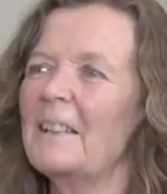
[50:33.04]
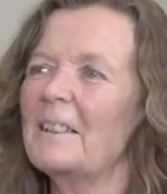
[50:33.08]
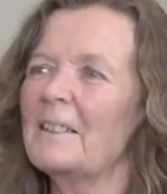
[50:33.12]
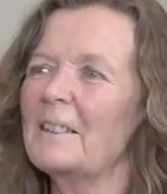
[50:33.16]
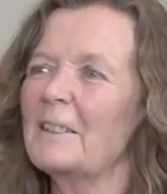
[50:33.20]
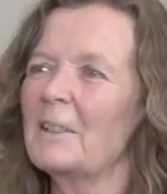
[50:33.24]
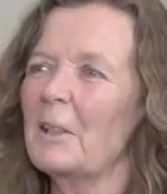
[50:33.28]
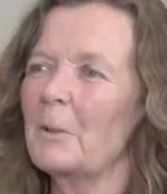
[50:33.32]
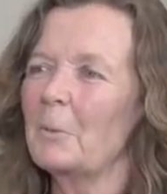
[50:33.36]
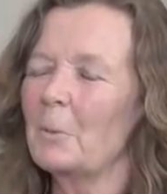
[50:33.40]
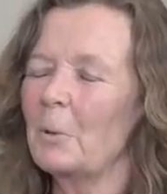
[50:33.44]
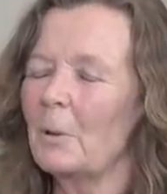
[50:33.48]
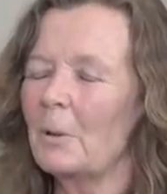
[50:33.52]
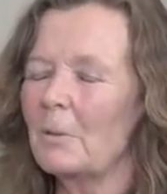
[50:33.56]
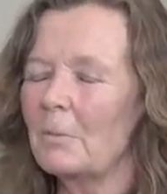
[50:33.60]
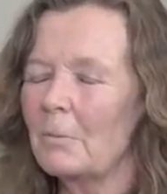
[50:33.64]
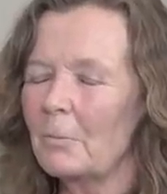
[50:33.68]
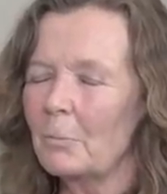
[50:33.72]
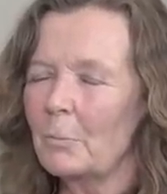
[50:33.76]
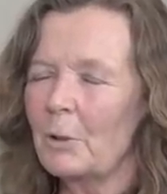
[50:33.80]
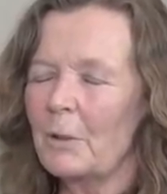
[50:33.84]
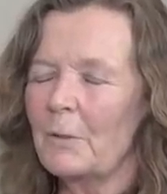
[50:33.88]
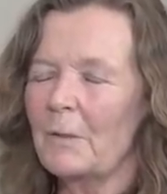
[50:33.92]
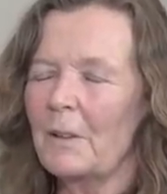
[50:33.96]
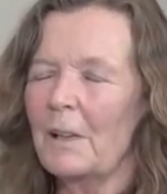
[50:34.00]
so
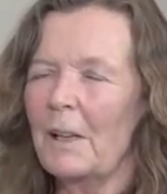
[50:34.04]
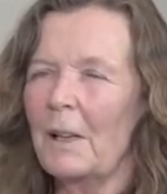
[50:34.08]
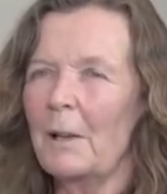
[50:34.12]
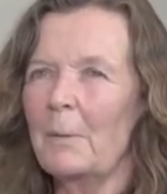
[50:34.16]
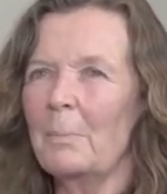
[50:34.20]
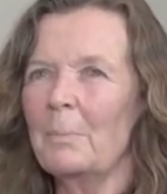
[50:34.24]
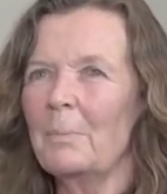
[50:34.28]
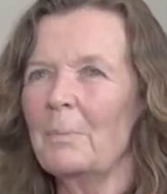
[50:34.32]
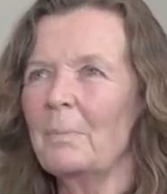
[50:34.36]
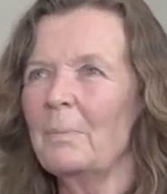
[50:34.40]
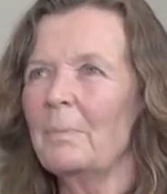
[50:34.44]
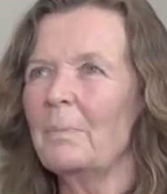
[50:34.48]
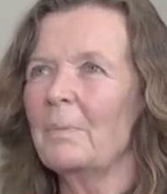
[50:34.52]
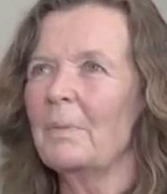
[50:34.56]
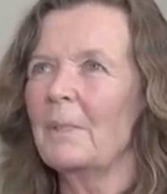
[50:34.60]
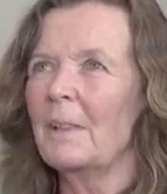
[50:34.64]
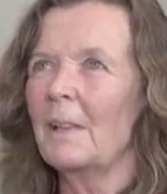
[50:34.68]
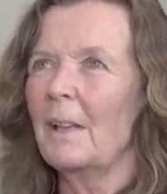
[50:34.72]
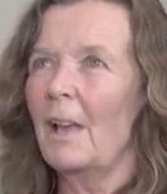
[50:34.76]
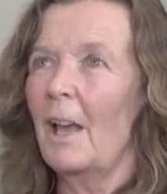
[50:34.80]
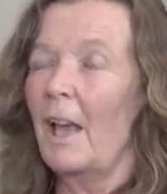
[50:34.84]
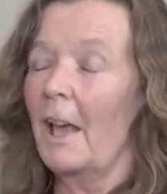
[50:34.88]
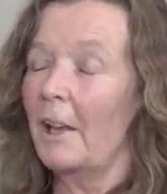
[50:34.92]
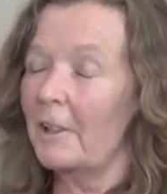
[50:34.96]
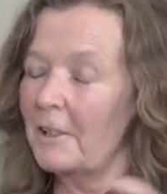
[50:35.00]
with them,
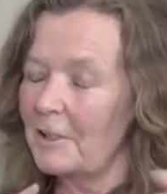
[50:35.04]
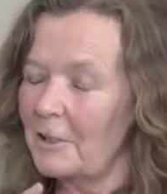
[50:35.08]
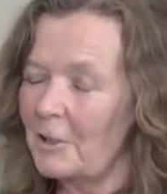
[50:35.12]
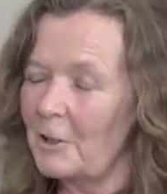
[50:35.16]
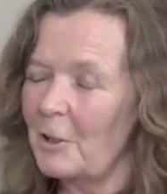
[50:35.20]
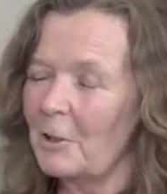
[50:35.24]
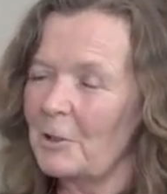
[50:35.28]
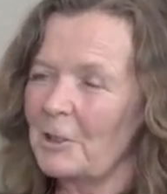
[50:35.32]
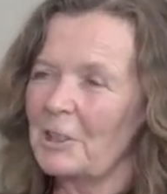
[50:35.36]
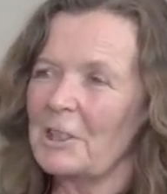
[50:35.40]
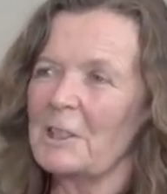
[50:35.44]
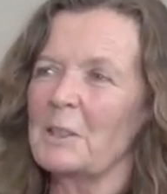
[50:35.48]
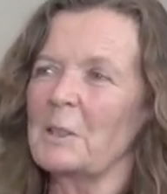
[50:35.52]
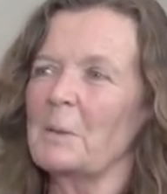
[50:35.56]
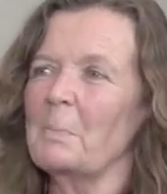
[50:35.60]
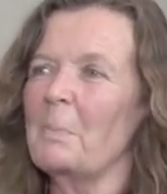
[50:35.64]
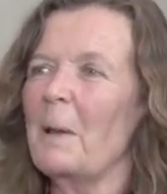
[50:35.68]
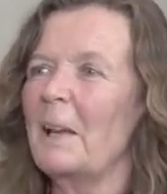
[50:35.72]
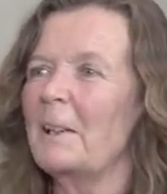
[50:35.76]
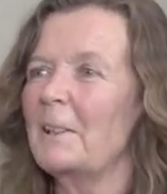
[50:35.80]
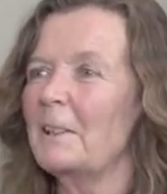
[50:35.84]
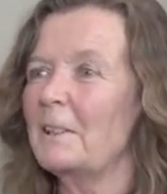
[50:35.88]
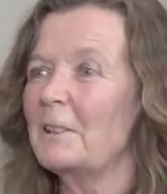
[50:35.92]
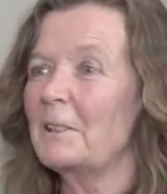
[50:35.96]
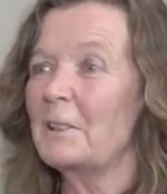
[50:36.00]
and it's not just
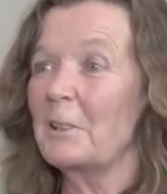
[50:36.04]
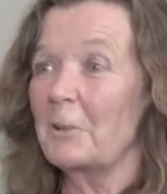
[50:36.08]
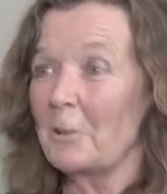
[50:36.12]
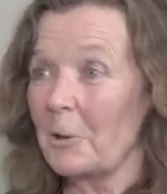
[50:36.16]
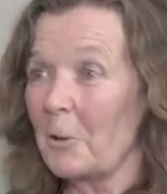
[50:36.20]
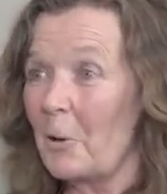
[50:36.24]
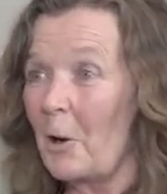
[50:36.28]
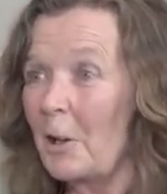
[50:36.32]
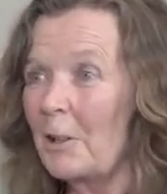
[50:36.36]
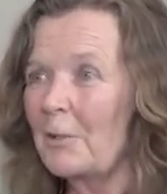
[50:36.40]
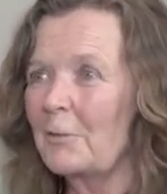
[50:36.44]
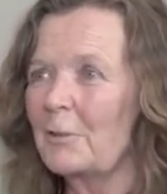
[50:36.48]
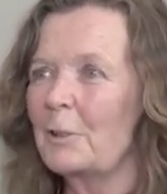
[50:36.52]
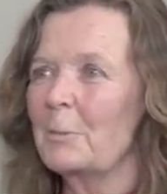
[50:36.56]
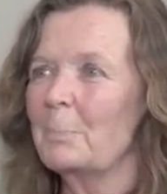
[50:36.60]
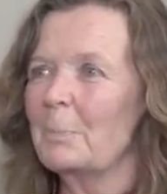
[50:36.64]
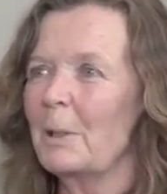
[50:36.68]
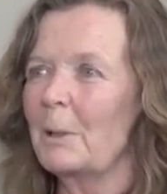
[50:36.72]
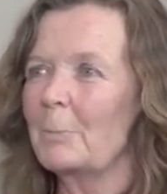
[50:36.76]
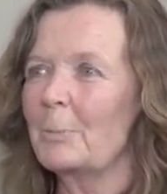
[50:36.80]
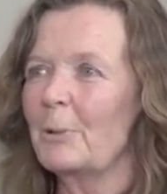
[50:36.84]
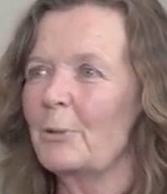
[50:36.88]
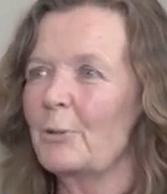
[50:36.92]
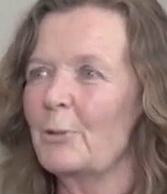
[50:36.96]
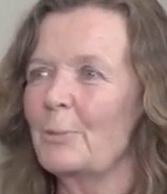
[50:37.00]
Spanish, there are quite a few
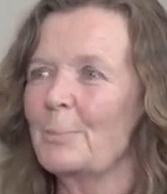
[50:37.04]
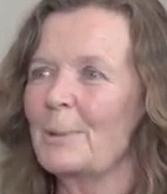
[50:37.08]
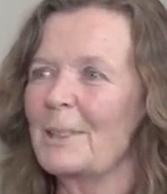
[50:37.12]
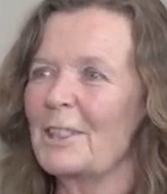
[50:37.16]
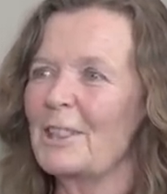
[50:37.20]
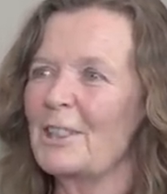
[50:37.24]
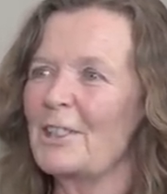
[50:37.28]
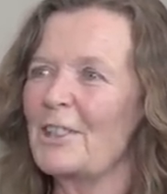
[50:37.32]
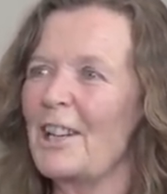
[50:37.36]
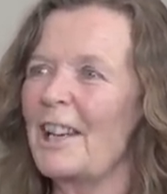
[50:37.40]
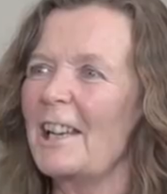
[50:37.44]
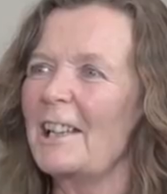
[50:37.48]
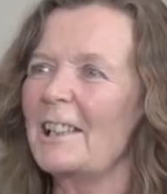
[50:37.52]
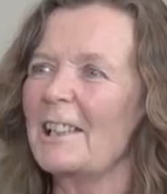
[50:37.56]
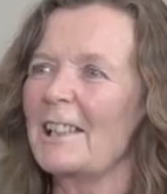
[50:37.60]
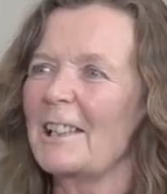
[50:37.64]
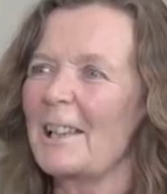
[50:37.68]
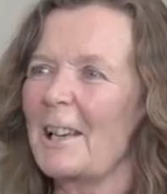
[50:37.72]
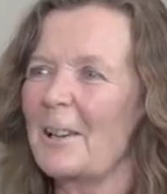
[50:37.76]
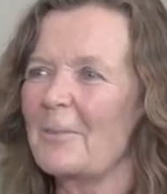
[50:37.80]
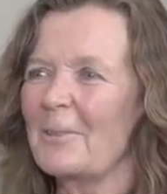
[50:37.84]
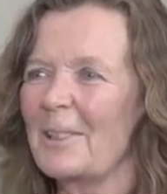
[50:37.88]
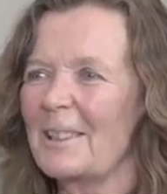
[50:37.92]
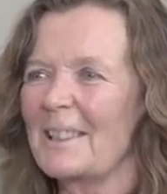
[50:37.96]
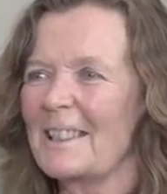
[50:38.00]
people from Australia
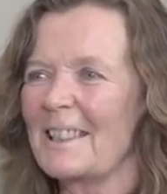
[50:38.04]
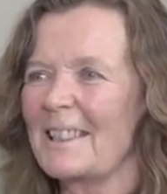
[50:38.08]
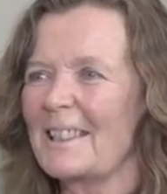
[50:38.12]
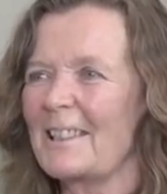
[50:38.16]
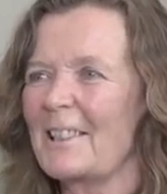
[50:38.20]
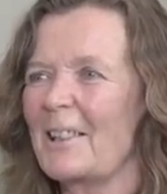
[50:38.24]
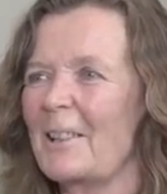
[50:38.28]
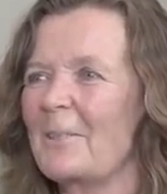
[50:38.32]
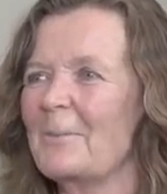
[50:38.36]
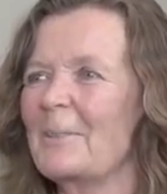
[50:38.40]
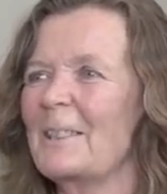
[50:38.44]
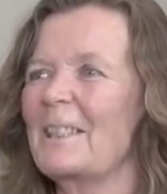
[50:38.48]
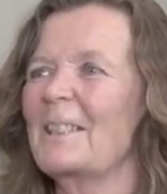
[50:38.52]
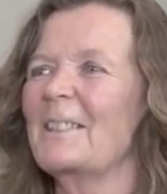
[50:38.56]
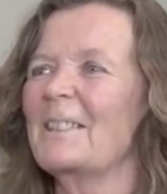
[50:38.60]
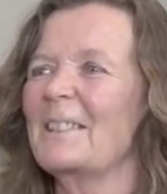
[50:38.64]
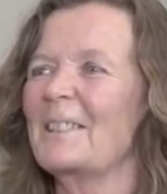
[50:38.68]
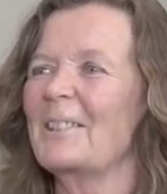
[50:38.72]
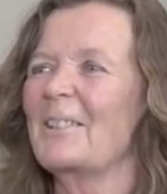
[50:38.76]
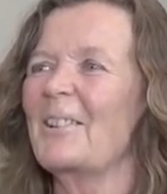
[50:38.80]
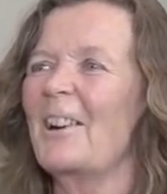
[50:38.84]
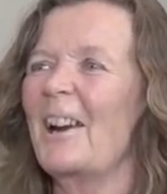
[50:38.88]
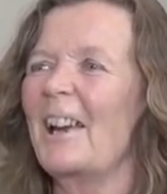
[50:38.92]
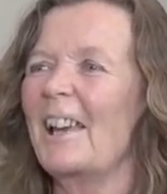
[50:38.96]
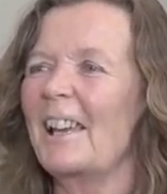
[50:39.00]
coming this time, so it's
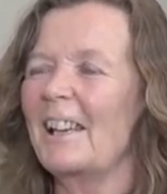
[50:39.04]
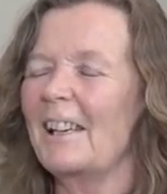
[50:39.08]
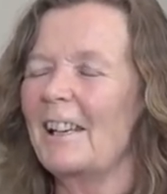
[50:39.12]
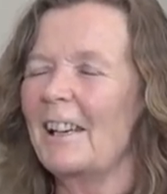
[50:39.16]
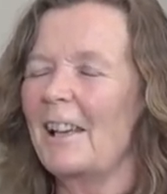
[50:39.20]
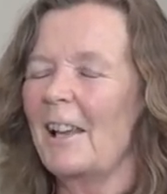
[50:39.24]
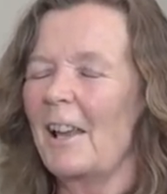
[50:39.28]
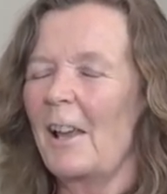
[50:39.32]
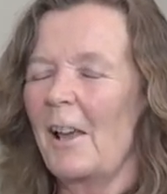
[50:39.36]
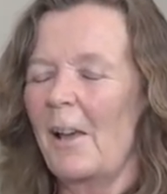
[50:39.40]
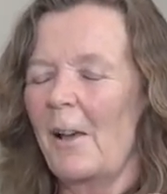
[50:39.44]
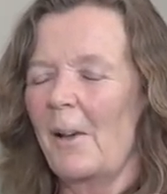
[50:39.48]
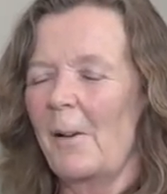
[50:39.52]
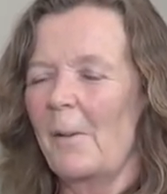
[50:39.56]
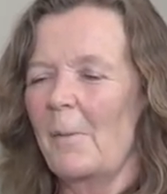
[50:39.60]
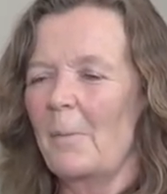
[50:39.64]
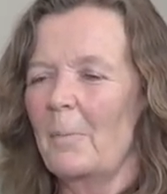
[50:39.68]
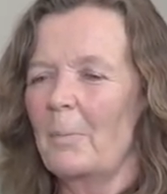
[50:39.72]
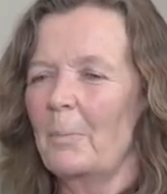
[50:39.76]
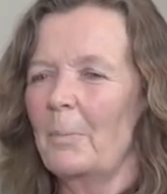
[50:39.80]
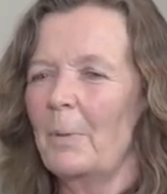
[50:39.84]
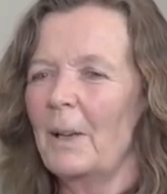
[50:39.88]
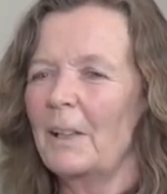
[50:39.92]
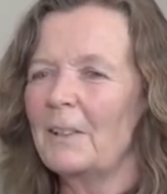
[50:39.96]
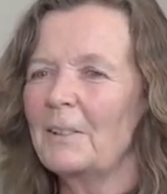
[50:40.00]
great.
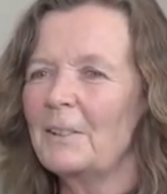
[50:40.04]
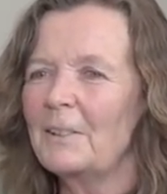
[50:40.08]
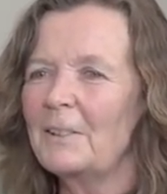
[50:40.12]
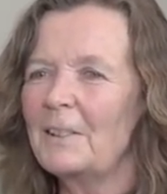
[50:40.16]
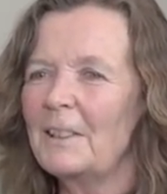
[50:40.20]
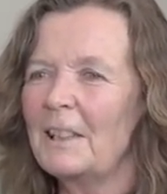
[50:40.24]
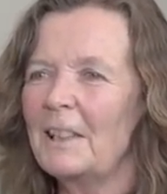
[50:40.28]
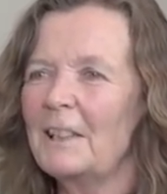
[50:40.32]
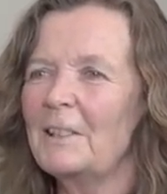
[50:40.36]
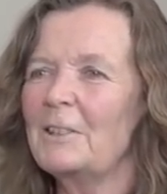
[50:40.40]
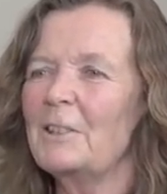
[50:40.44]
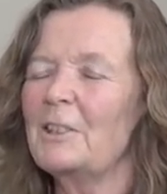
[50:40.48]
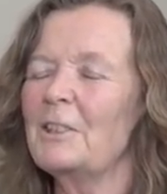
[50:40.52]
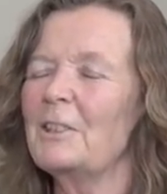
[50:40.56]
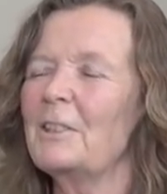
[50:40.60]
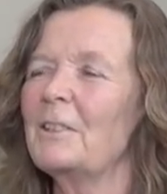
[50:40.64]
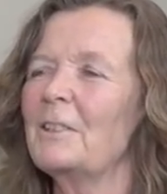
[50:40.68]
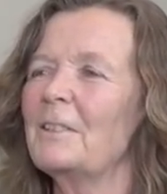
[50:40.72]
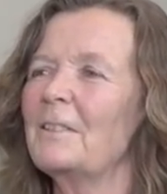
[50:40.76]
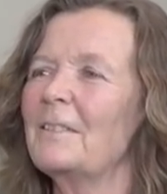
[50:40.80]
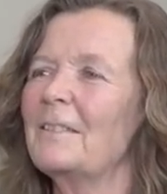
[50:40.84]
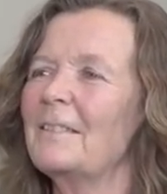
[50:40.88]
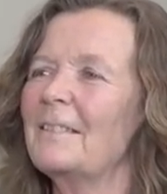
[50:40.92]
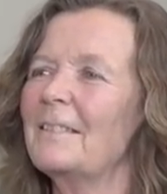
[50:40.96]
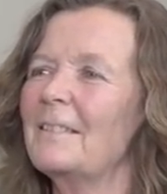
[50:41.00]
But you need to